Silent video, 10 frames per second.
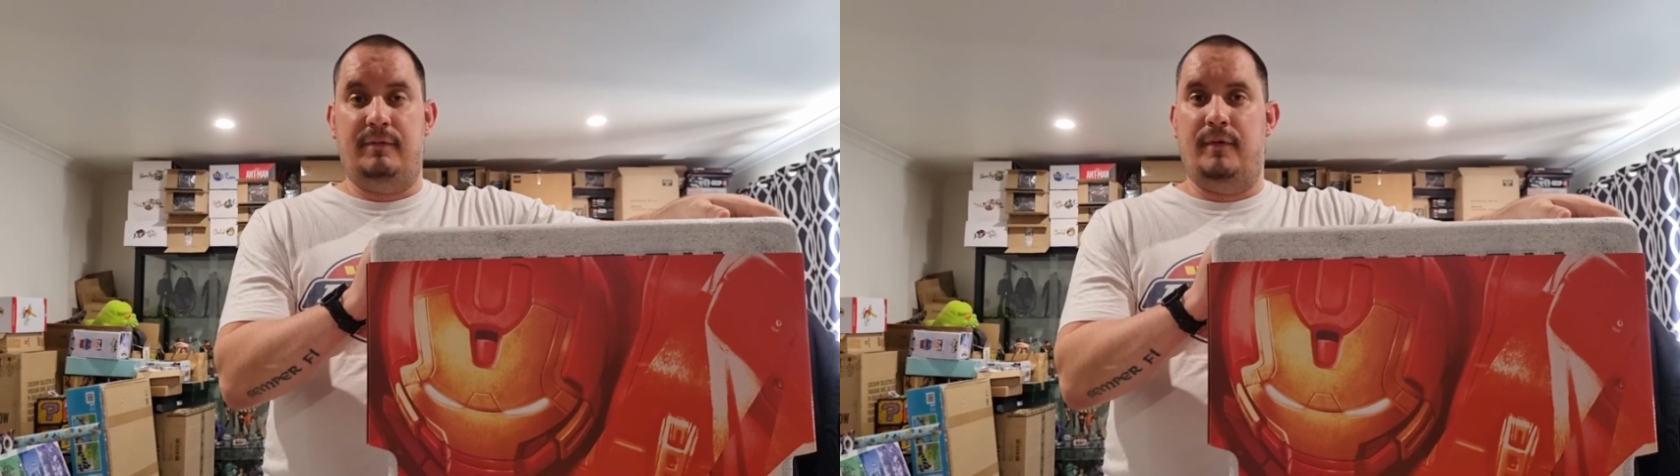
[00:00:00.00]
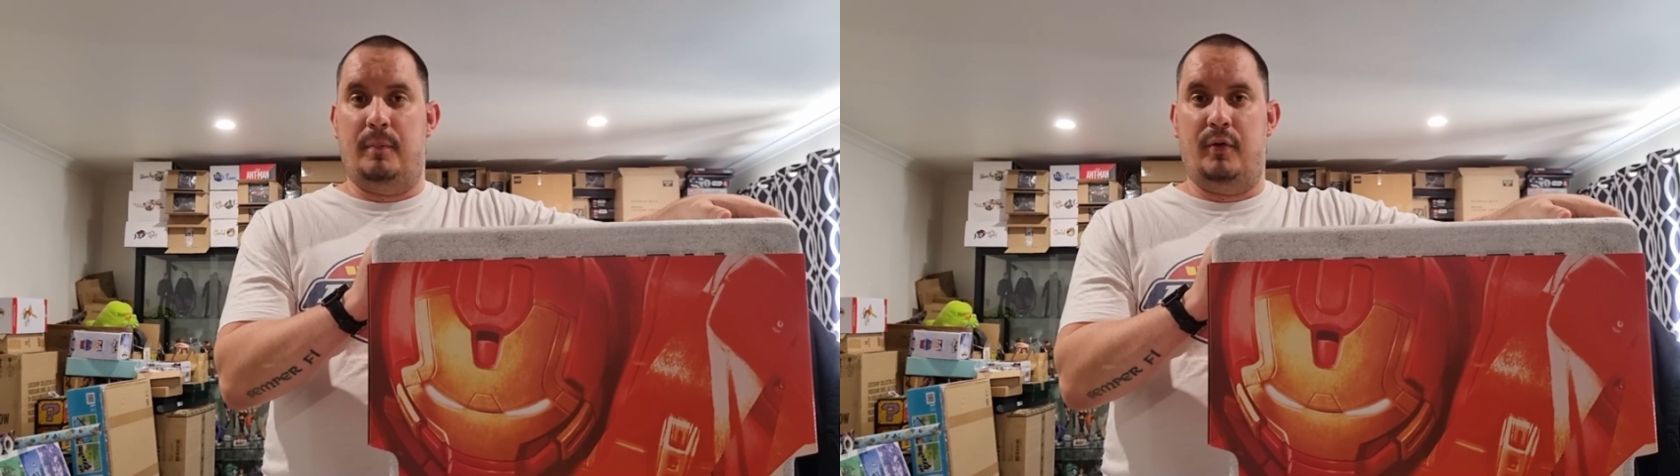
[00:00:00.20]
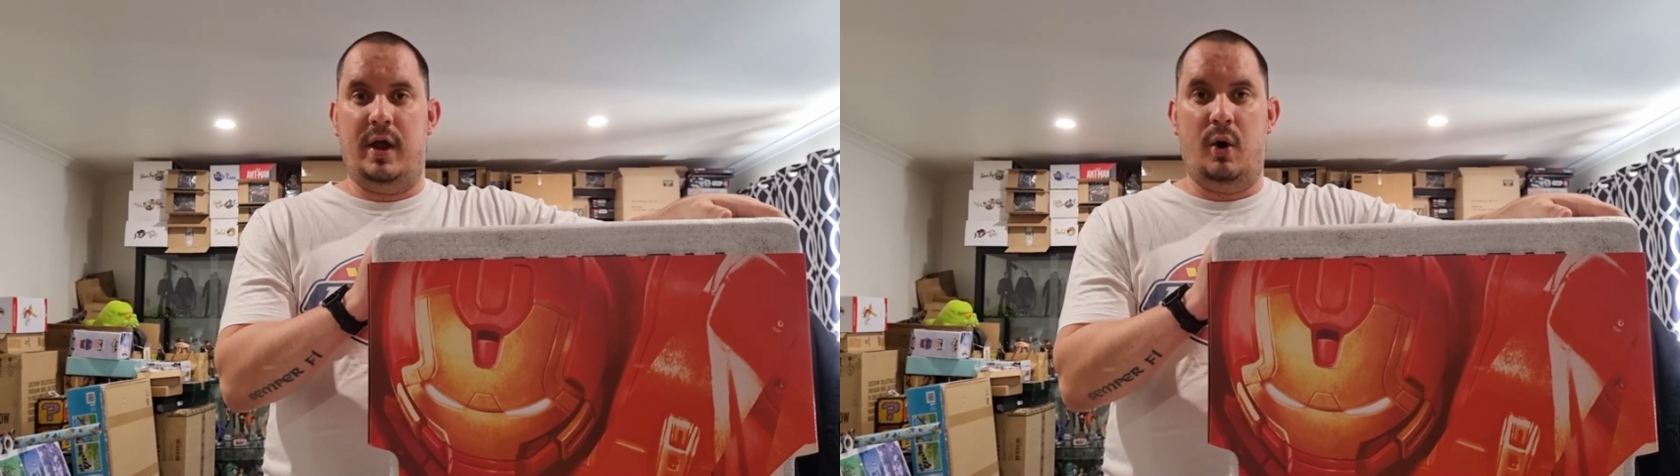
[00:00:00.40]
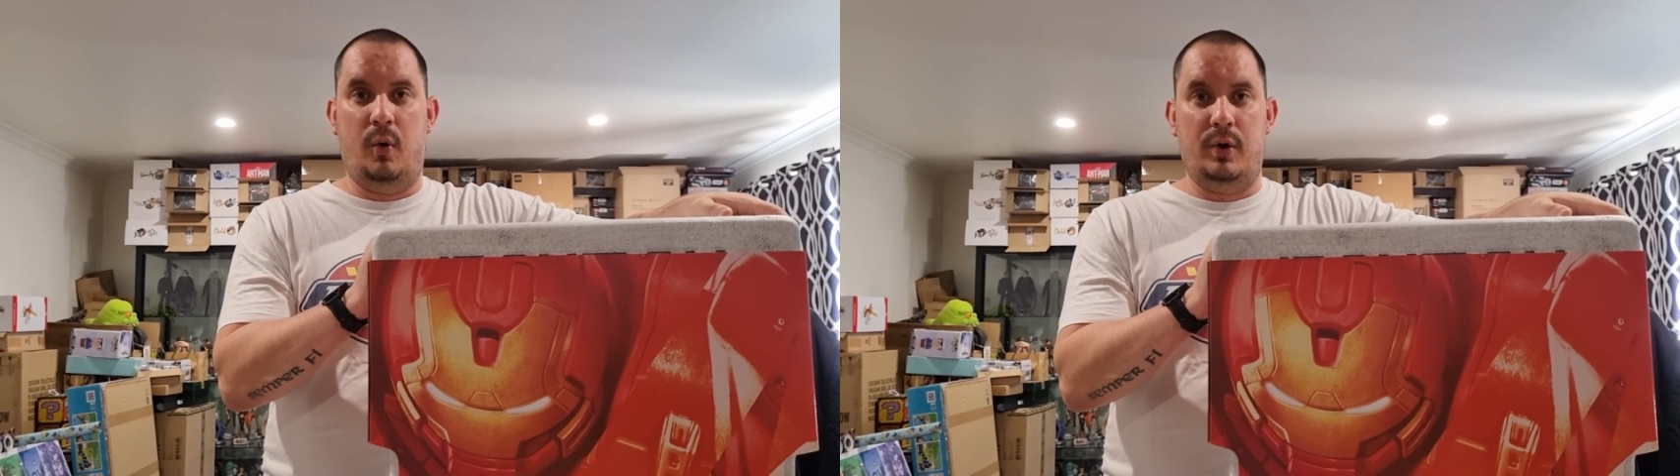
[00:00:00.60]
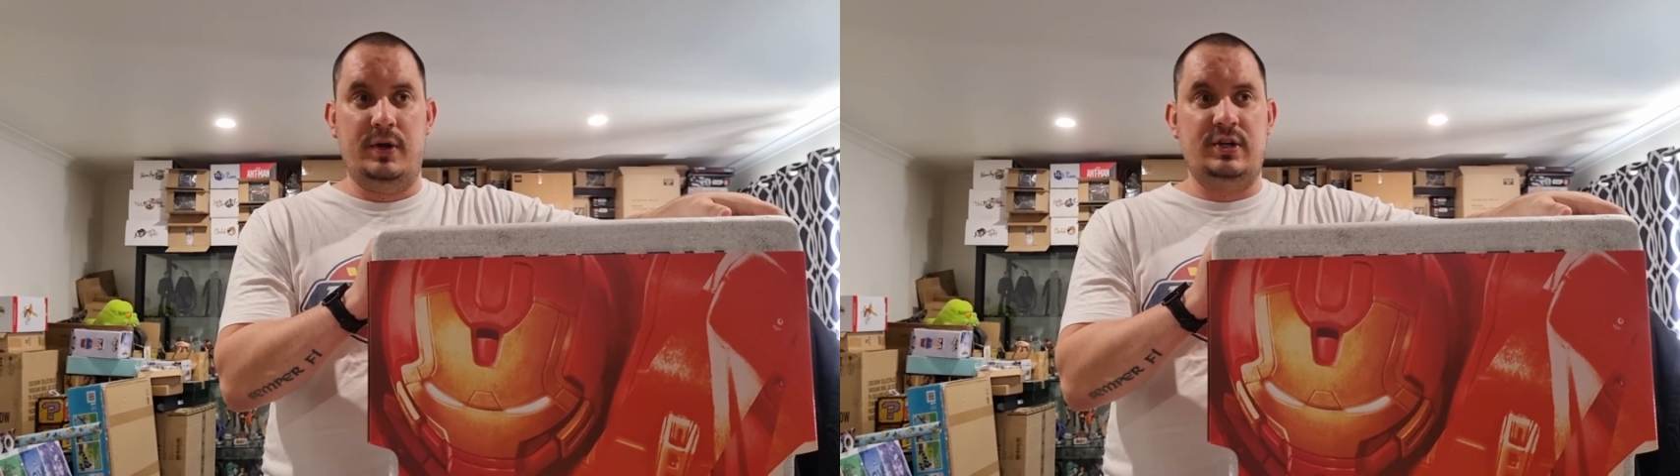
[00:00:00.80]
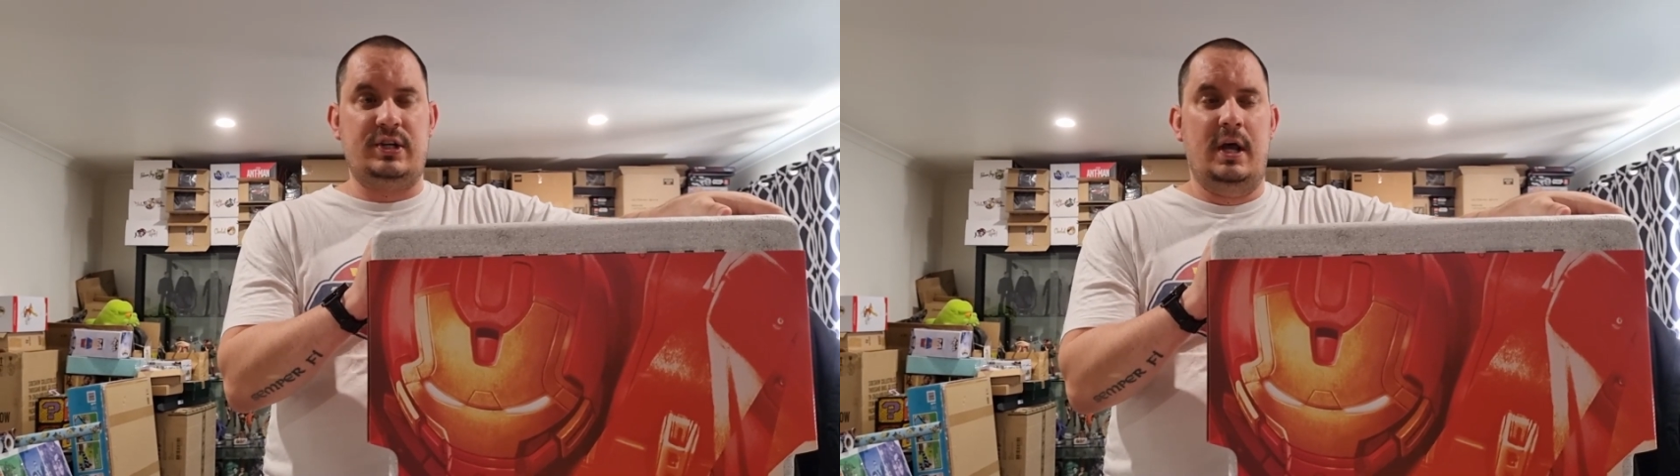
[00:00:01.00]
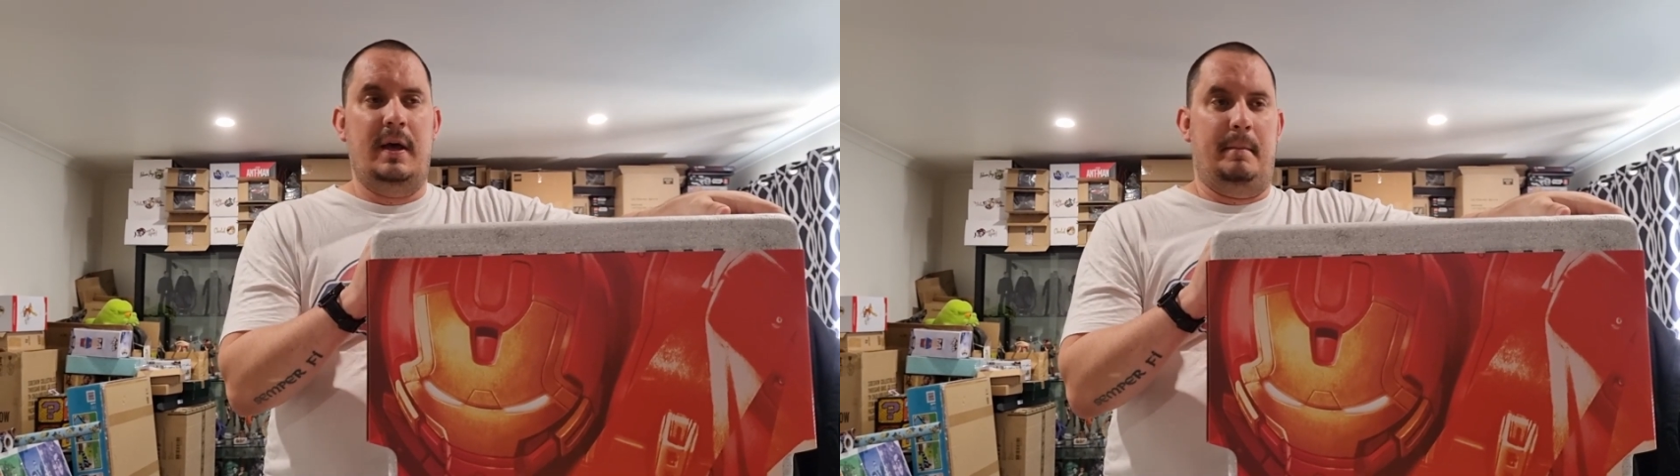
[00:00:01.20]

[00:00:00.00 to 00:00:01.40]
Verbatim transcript: for pre-orders,